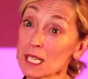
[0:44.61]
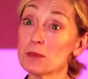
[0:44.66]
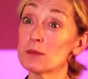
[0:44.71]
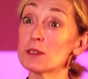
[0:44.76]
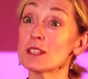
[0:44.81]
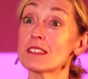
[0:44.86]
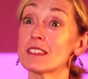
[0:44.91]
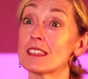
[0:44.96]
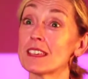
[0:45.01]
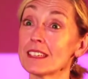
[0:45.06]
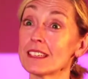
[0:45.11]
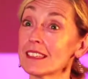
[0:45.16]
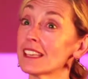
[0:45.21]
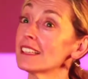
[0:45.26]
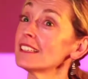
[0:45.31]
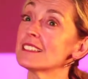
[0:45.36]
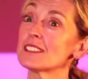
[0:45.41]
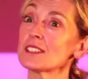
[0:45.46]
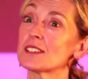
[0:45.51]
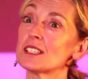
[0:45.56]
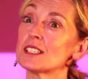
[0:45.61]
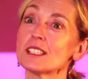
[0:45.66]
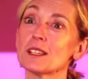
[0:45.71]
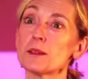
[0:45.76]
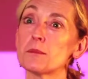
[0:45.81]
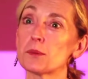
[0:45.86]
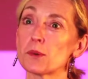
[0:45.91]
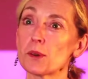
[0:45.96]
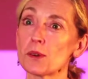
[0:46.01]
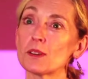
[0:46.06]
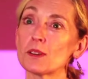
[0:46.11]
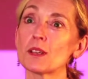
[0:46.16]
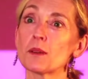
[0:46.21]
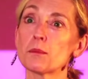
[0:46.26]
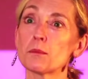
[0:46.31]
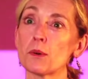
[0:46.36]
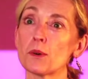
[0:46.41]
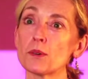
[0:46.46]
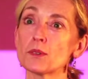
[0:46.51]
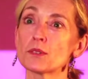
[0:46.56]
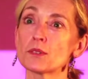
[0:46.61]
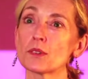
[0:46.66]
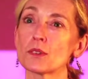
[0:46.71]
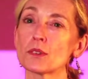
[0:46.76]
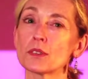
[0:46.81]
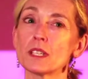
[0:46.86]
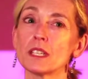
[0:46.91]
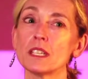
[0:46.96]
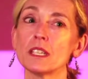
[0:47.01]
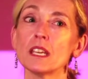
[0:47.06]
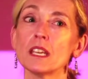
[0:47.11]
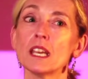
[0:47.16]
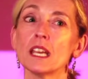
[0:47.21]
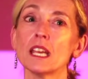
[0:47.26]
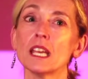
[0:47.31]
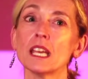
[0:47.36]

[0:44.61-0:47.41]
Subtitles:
many would think that he's a contemporary composer. He